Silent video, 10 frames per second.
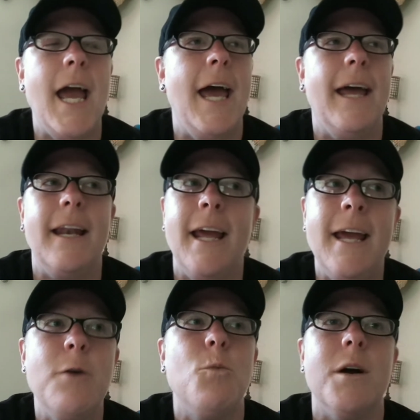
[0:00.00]
And
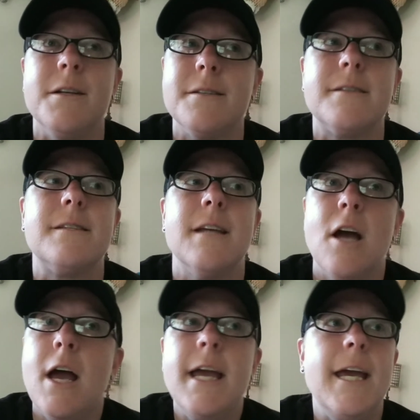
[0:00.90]
it was,
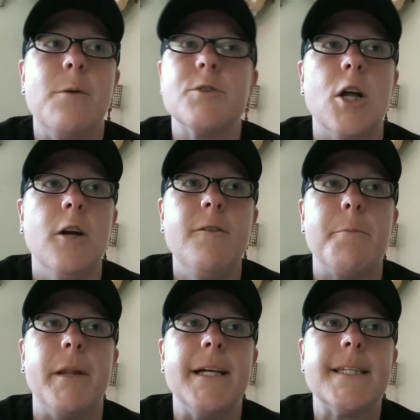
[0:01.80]
it was all over
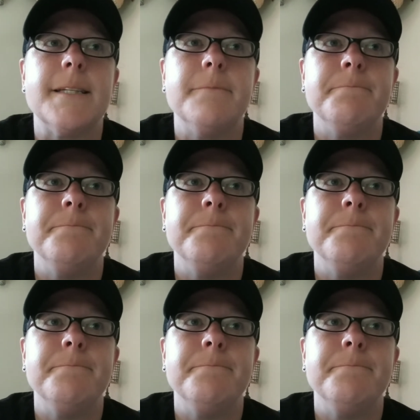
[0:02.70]
the place.